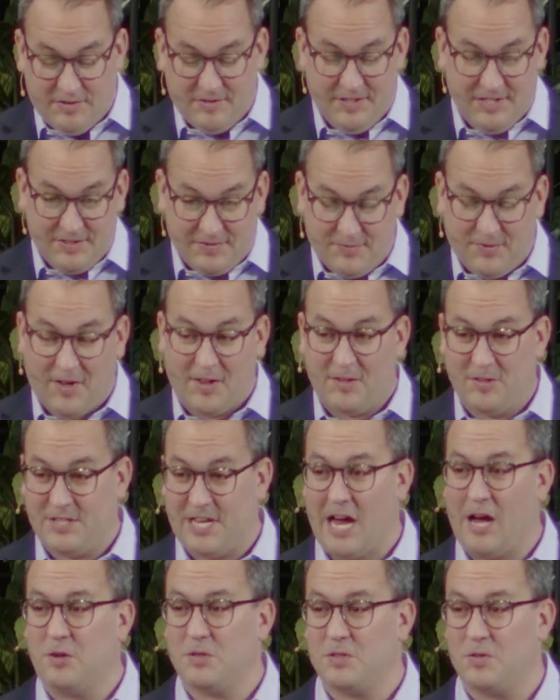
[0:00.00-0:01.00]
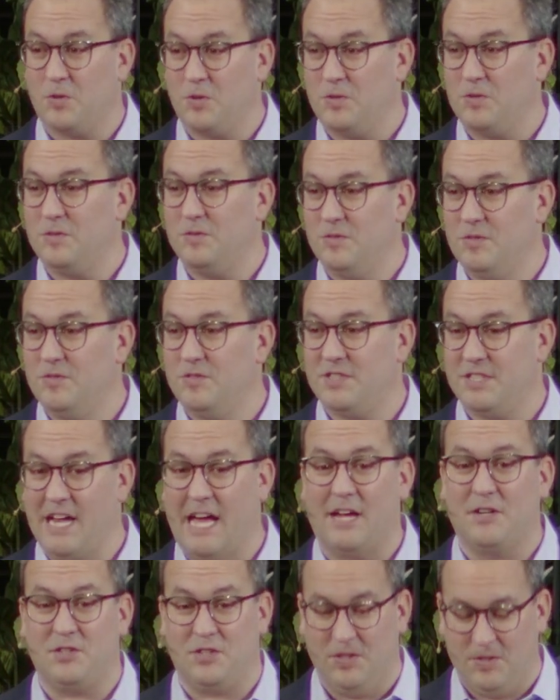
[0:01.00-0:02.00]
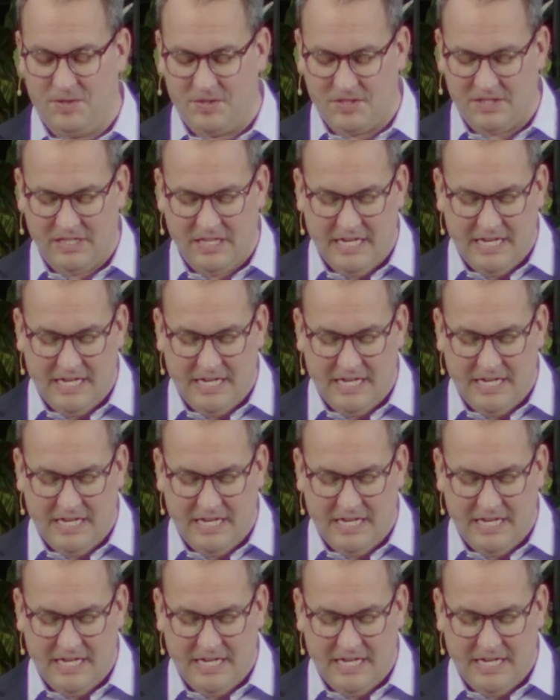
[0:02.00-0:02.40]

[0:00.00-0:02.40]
his father's household statues.